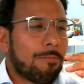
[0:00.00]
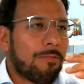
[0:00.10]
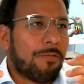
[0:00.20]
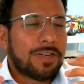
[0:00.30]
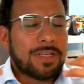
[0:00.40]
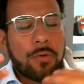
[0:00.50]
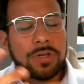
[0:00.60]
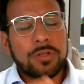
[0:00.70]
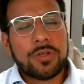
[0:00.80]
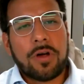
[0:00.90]
first, I
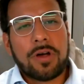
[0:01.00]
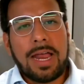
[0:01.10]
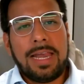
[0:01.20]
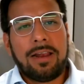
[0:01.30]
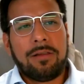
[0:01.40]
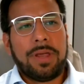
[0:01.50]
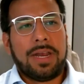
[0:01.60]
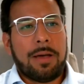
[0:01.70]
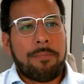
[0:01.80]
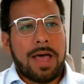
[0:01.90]
want to talk a little
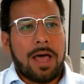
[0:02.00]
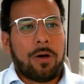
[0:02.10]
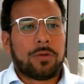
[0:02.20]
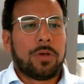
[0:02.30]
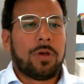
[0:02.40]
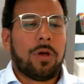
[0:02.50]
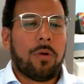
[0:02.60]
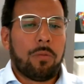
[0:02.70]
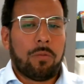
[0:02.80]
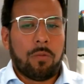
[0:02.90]
bit about
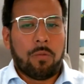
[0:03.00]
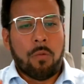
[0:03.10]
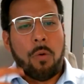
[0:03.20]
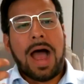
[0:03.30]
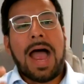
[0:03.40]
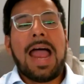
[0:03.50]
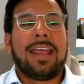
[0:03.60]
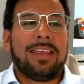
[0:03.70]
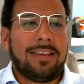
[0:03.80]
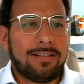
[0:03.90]

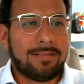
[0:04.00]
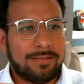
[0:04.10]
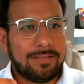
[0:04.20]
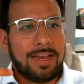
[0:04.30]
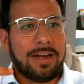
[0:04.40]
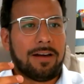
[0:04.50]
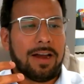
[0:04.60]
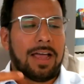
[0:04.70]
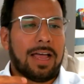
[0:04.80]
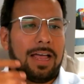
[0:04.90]
why they
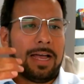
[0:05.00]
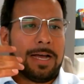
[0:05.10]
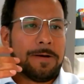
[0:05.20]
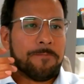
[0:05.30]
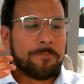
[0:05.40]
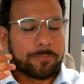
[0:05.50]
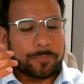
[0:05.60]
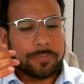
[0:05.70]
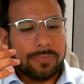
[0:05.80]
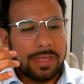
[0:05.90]

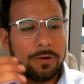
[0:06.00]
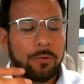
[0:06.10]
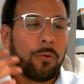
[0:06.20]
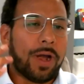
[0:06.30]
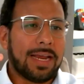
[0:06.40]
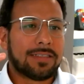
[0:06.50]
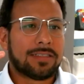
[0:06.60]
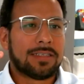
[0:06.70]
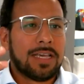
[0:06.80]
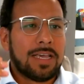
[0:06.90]

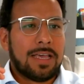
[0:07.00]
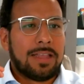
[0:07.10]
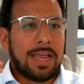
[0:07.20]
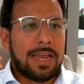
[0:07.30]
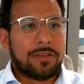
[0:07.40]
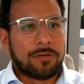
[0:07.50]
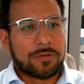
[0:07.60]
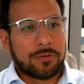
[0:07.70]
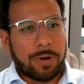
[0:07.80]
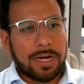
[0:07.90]
raise the
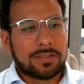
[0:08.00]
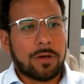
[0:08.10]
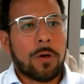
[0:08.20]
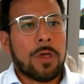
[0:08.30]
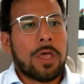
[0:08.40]
interest rate. So